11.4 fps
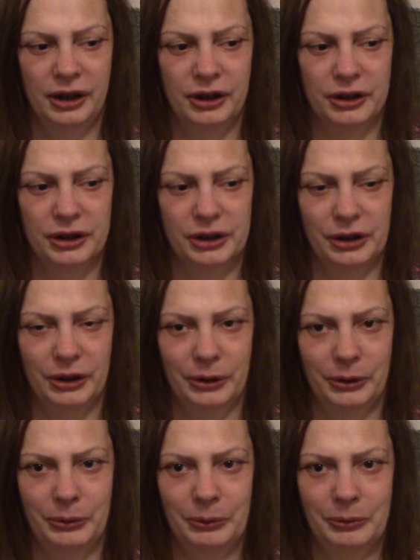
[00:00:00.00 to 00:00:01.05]

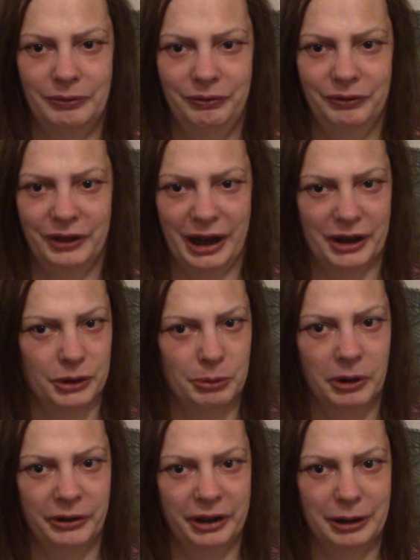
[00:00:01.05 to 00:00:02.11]
So that's
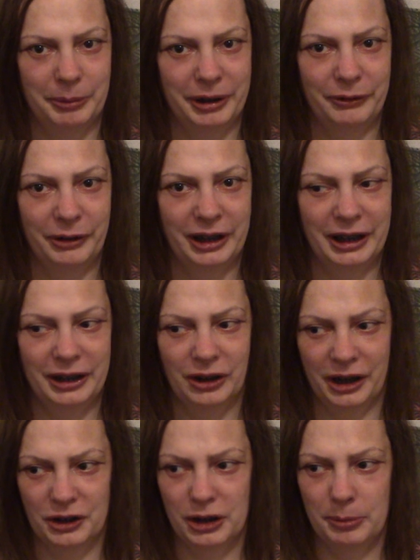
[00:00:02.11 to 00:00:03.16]
worrying me, really, not
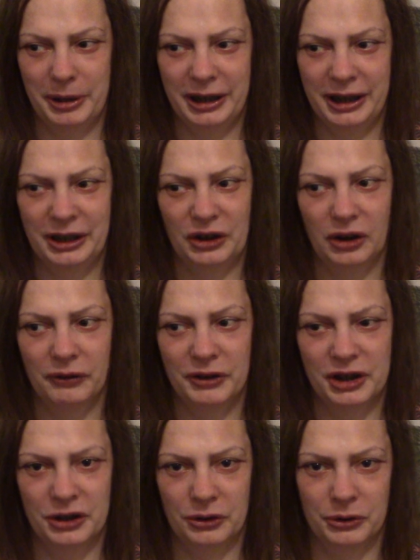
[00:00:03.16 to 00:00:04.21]
actually being in the office.
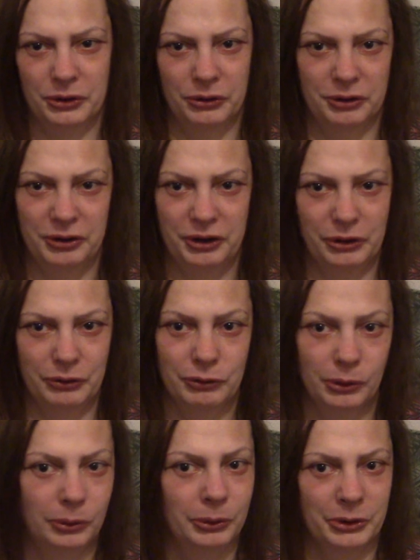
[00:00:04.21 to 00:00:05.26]
There's all sorts of new
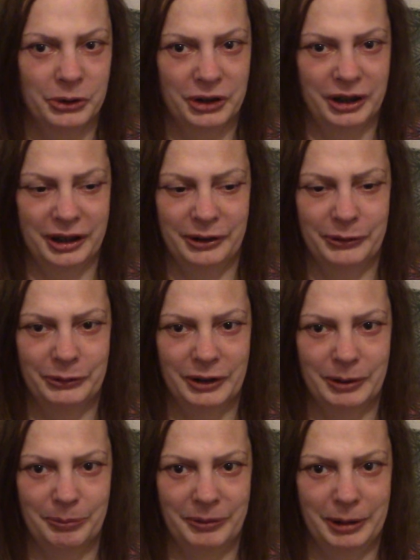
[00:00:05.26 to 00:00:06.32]
rules that are
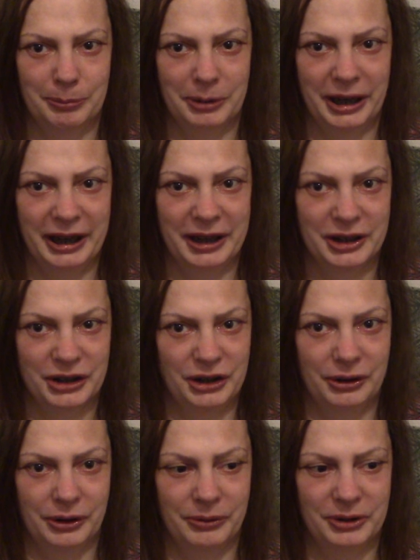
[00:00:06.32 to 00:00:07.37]
in place, you
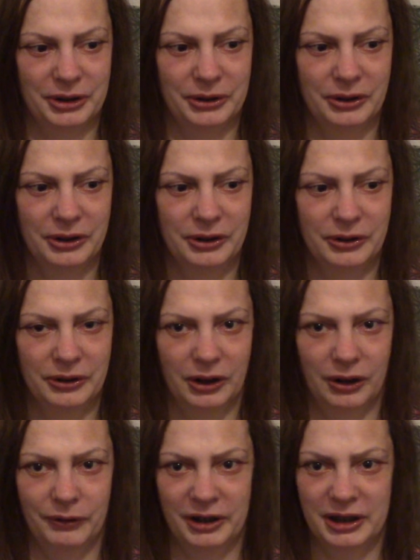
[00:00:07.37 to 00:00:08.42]
know, to
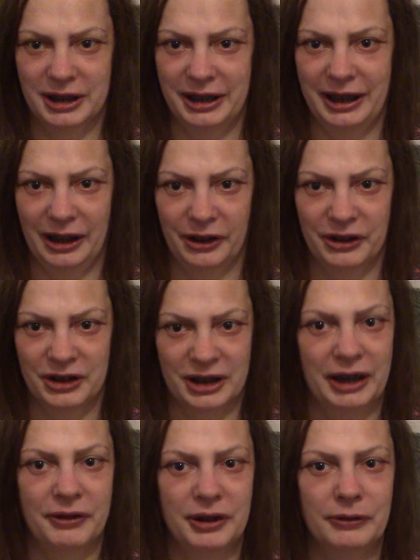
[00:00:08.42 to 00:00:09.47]
obviously health and
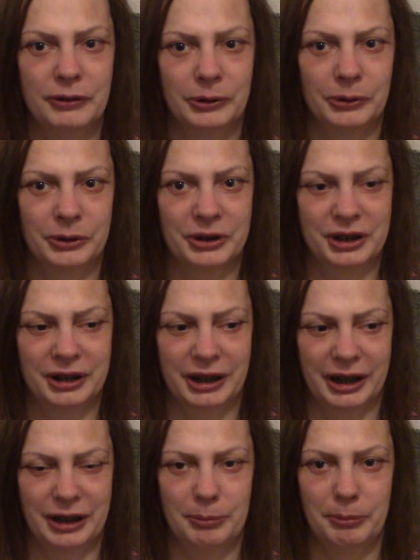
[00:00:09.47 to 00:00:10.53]
safety rules to
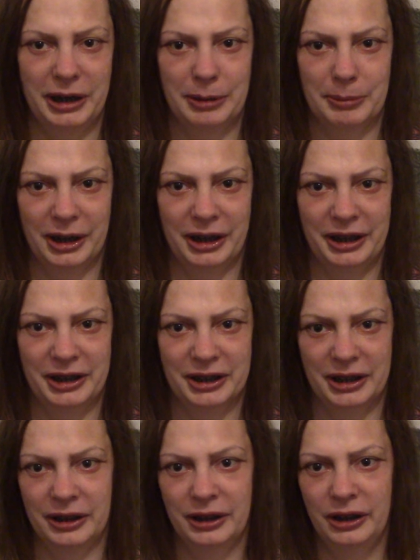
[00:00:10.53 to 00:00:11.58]
kind of minimise
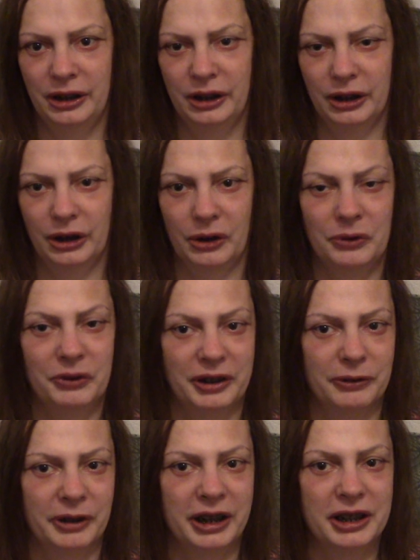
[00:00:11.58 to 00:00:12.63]
the COVID
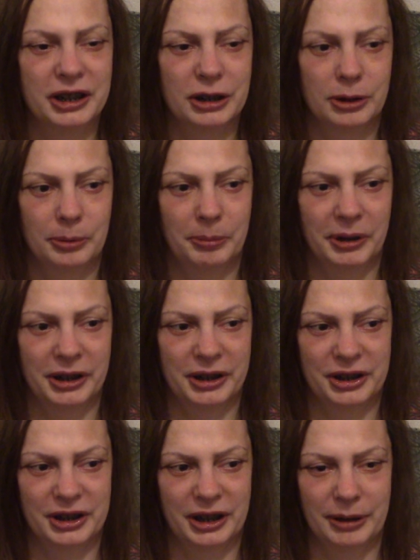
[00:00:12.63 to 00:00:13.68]
risk. But